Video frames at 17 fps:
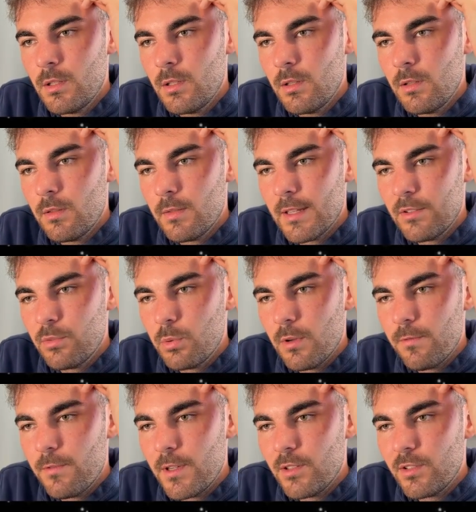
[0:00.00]
that's where
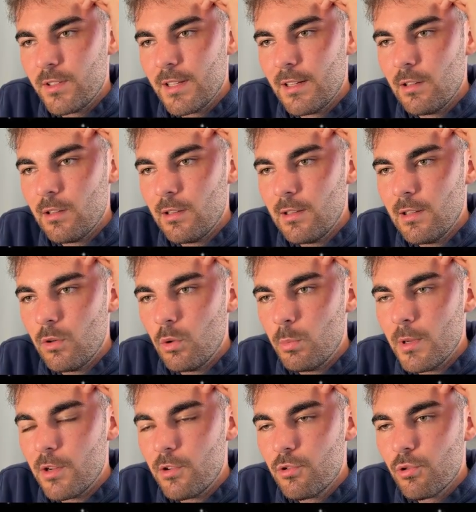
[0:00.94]
things get a little
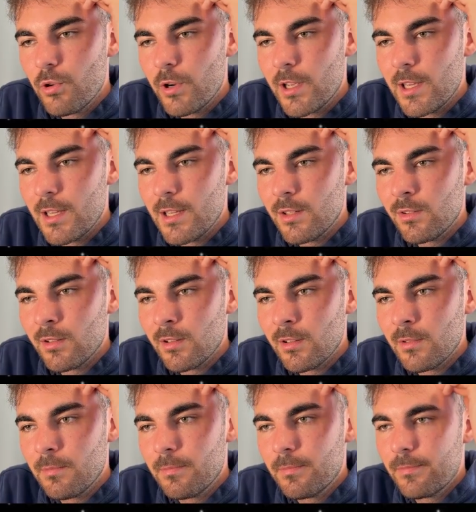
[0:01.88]
bit tricky, isn't
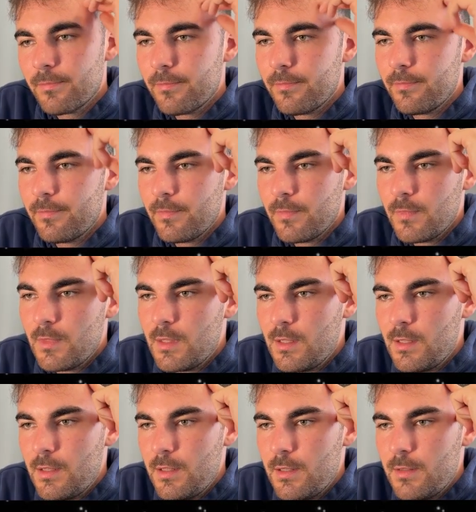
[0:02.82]
it?
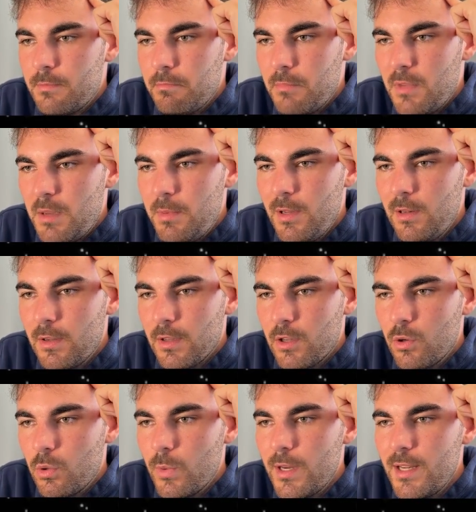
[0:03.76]
Maybe like
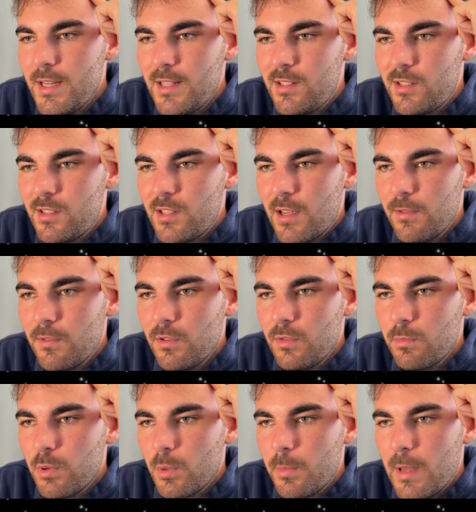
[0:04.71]
queen
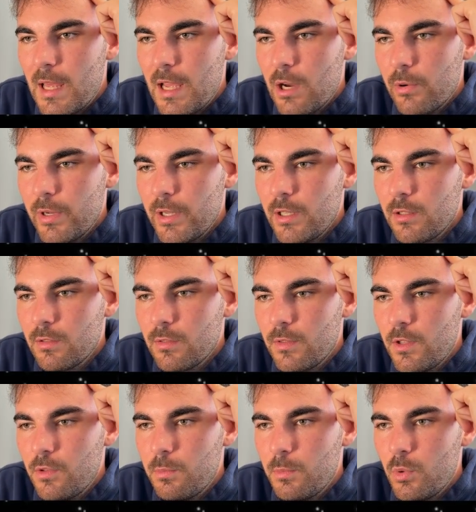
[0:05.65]
e7, preparing
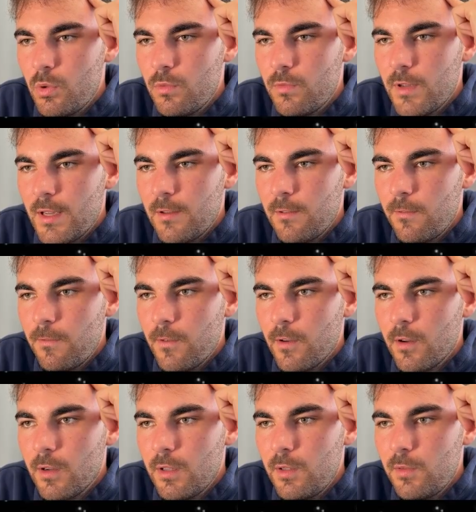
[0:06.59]
this move
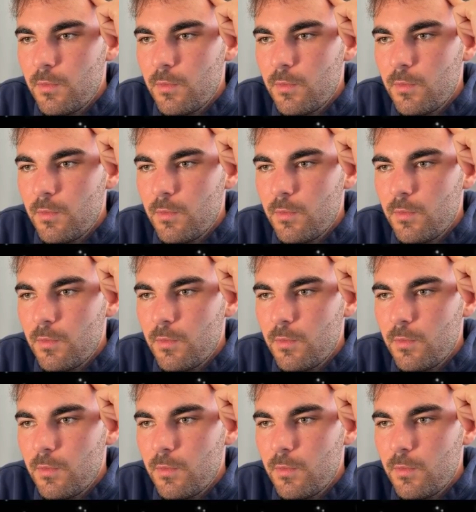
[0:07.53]
f5.